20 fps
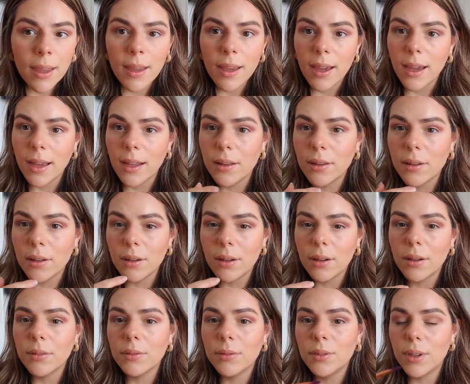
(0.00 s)
And
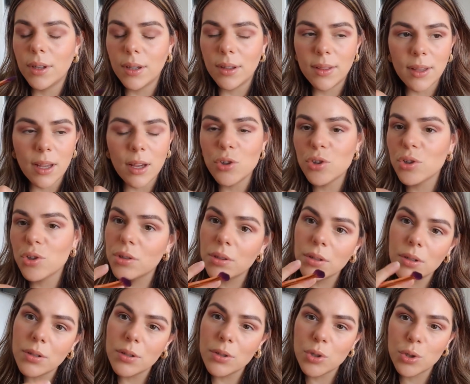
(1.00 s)
the intention
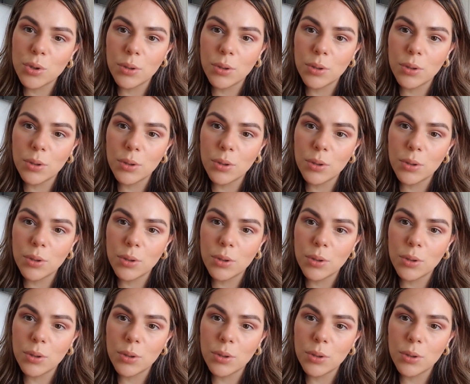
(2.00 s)
here is to